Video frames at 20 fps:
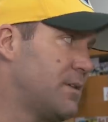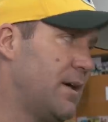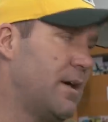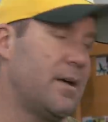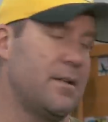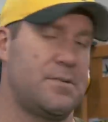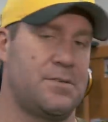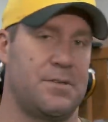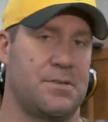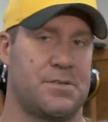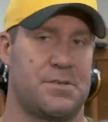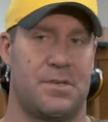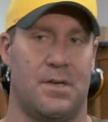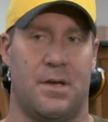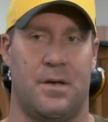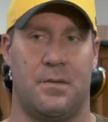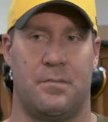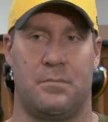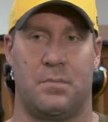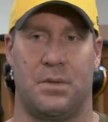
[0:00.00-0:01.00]
yeah. It's just
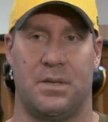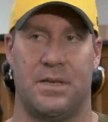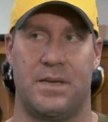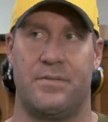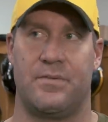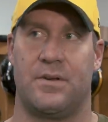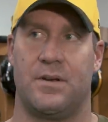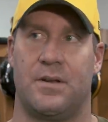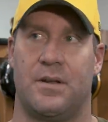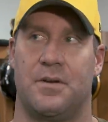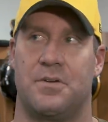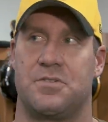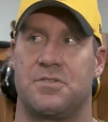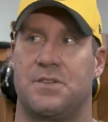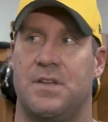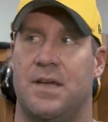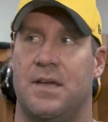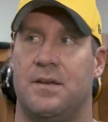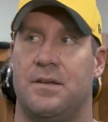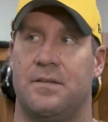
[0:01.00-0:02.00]
um, believing and
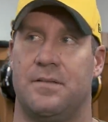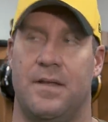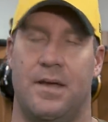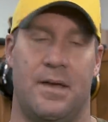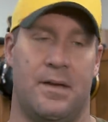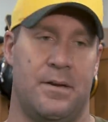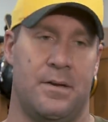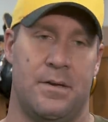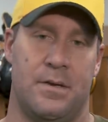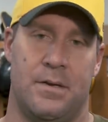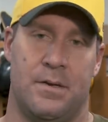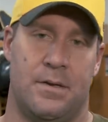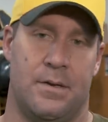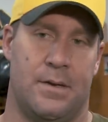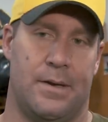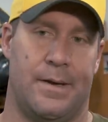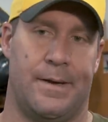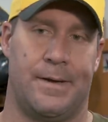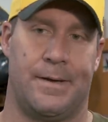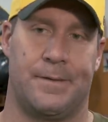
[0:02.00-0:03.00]
understanding that
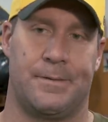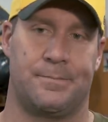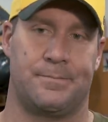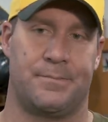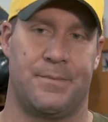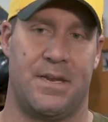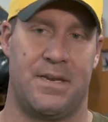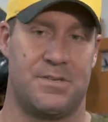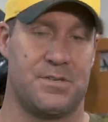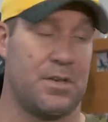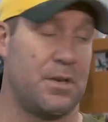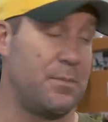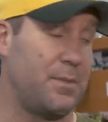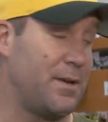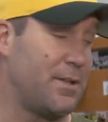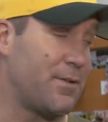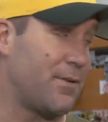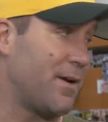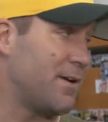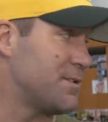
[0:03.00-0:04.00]
Um, that he's going to
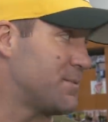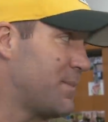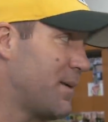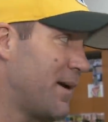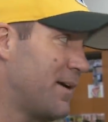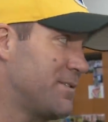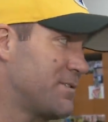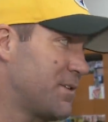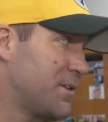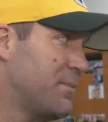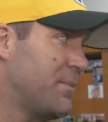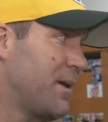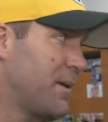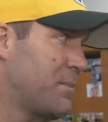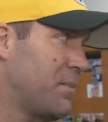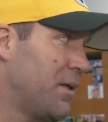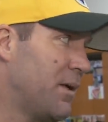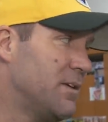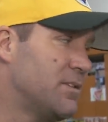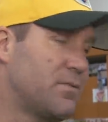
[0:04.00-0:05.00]
be in the right spot and he's going to
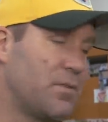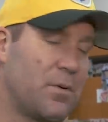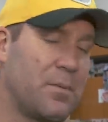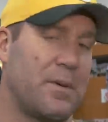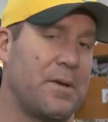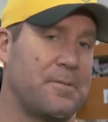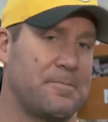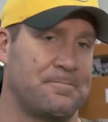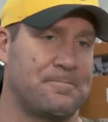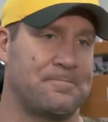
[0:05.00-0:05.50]
make plays for me.